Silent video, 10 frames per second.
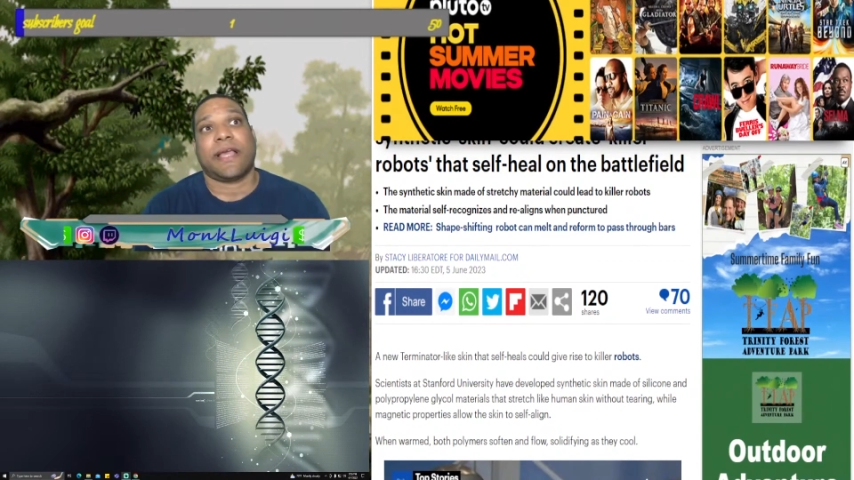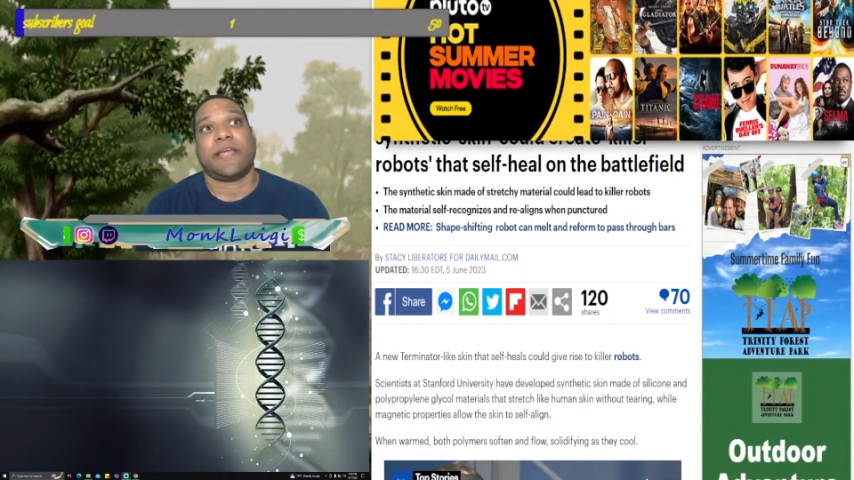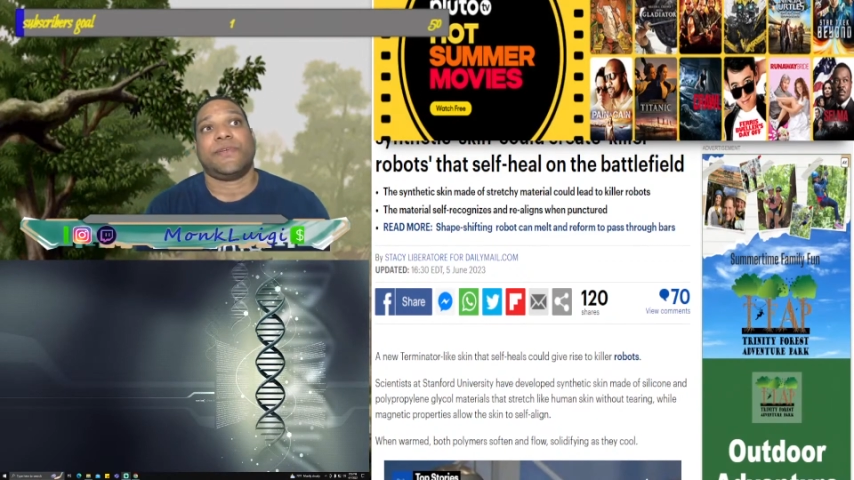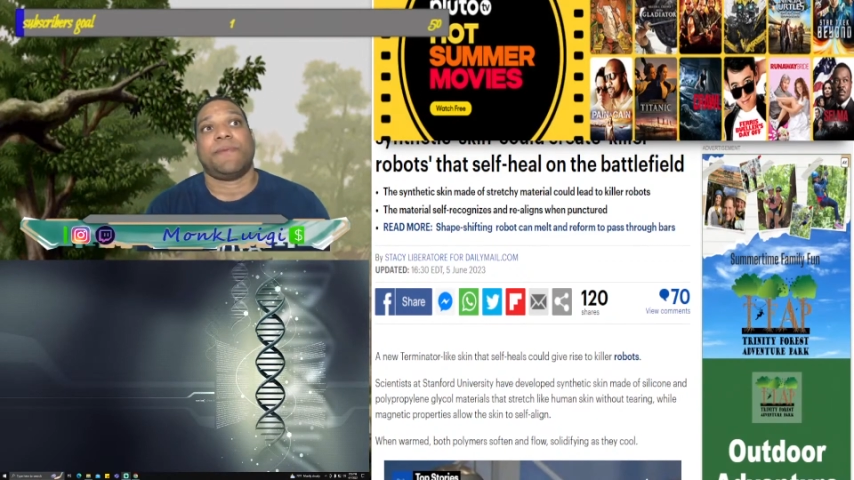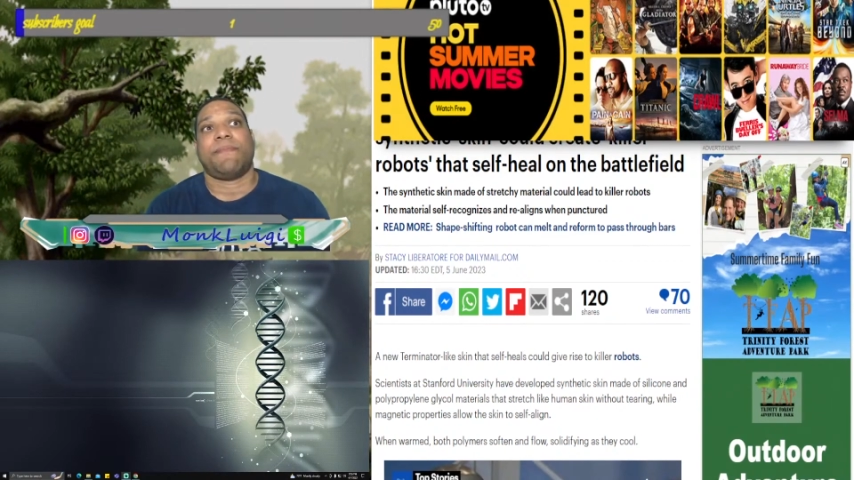
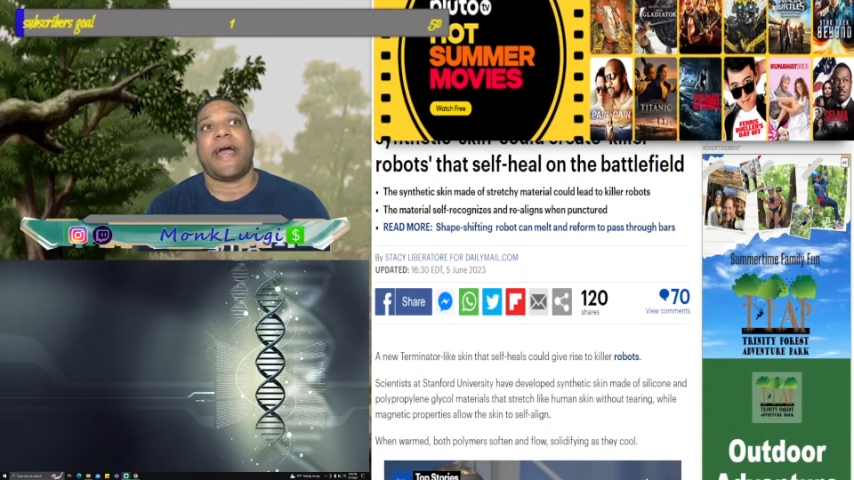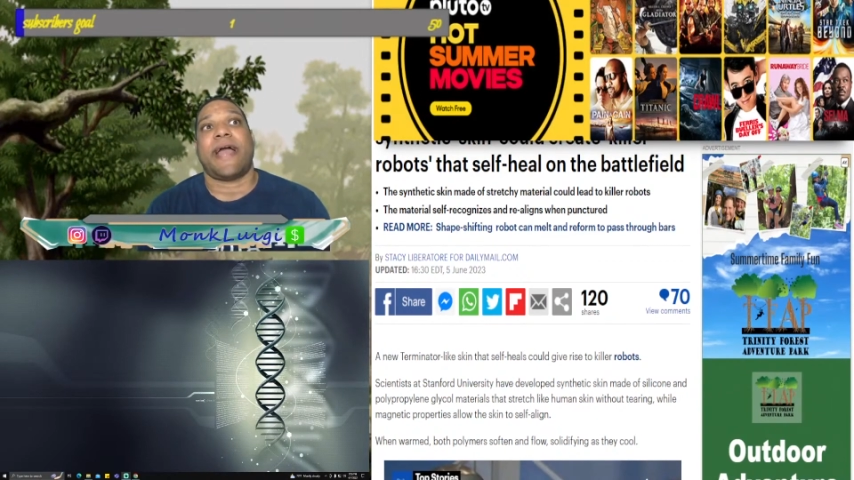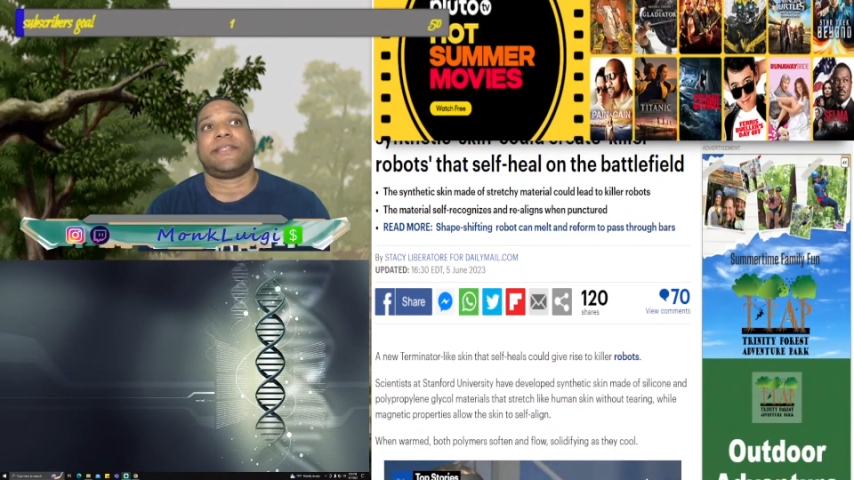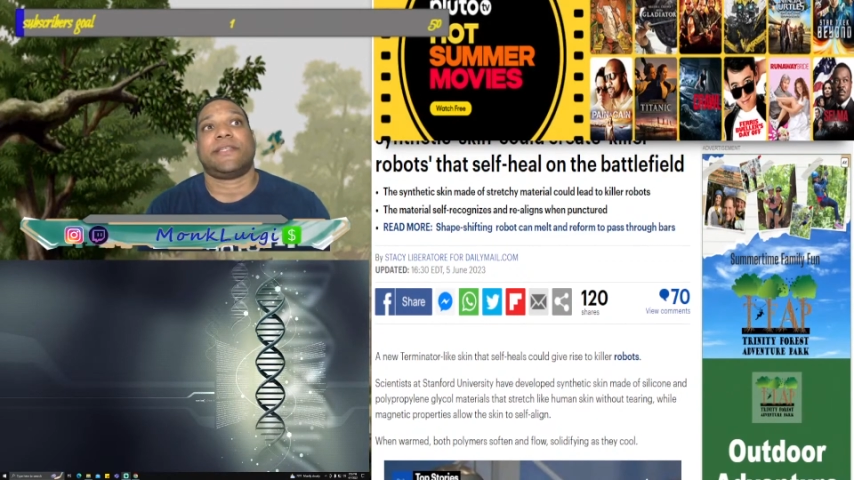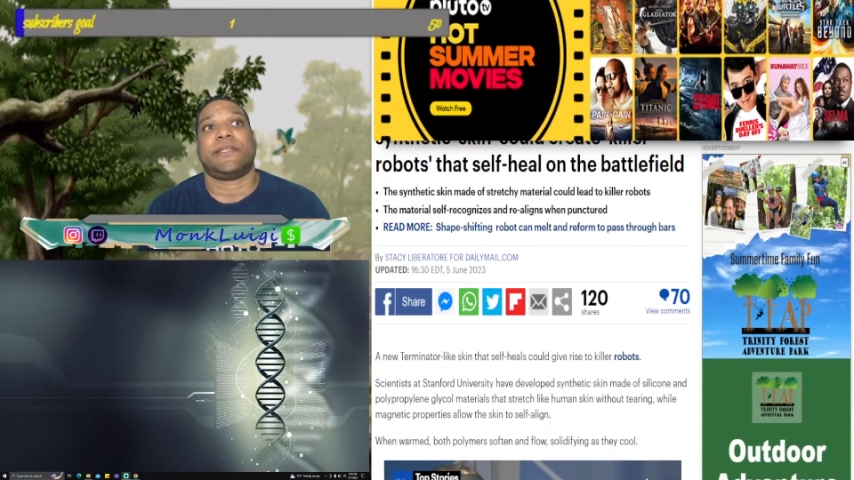Could you
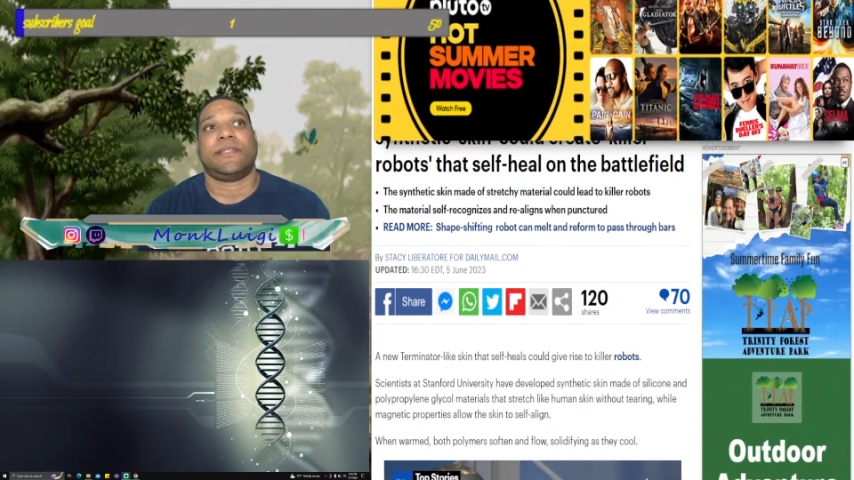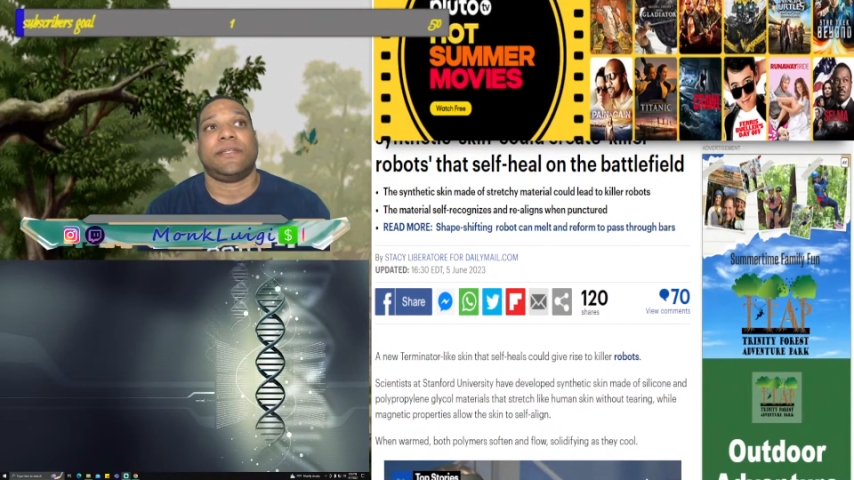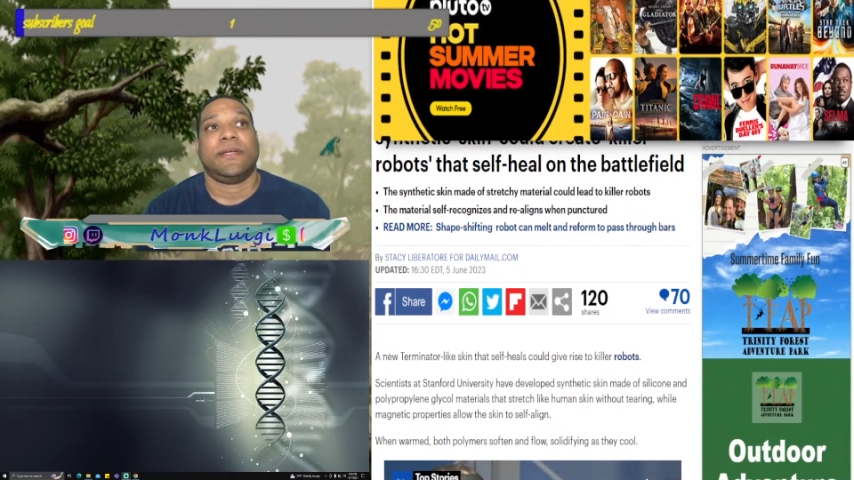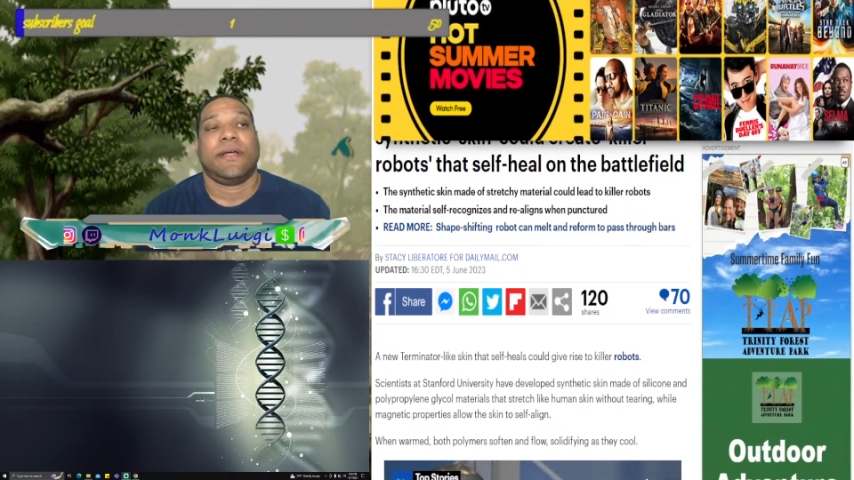imagine